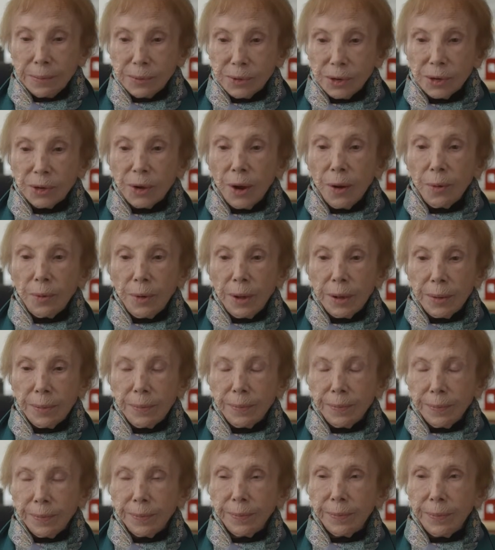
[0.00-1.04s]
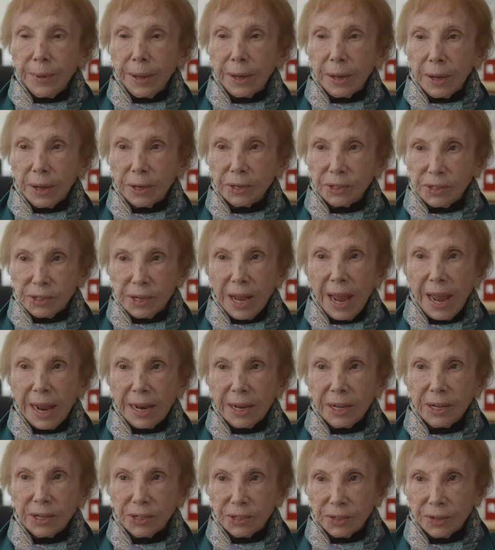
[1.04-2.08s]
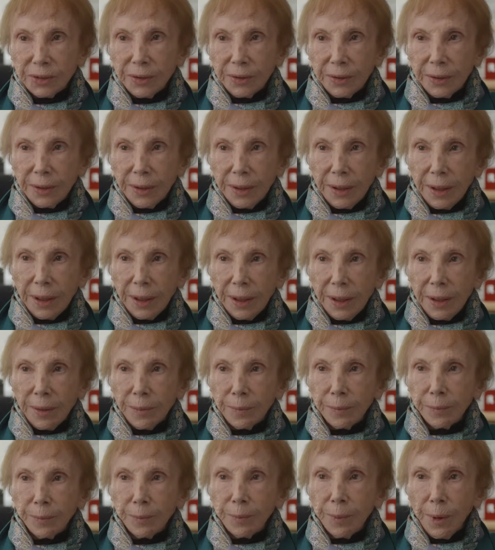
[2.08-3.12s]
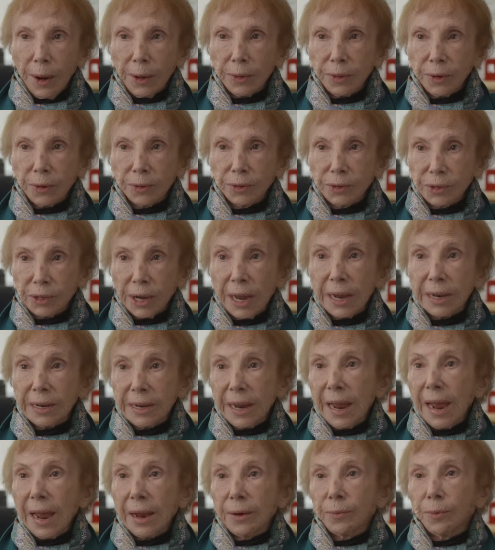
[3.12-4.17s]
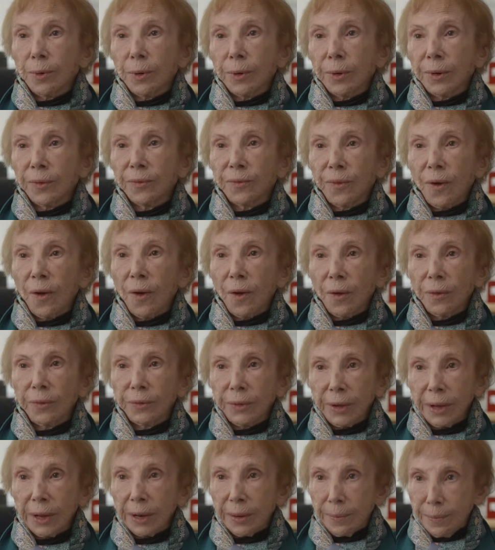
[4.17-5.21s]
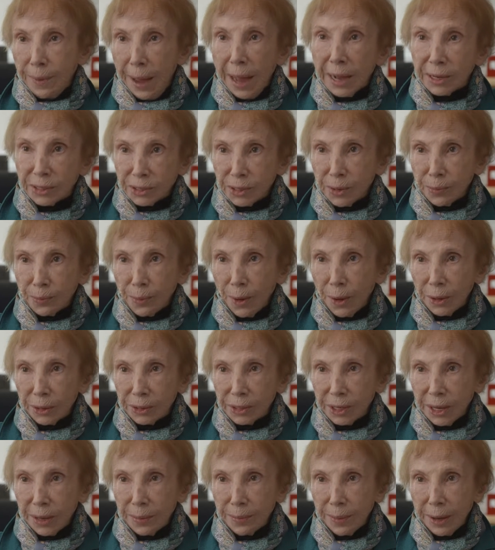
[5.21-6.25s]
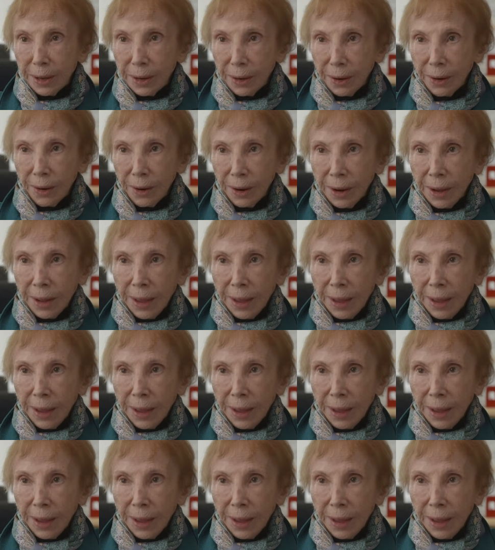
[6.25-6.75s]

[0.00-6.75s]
to know him because Daddy's brothers and Dad were involved in a basketball team here.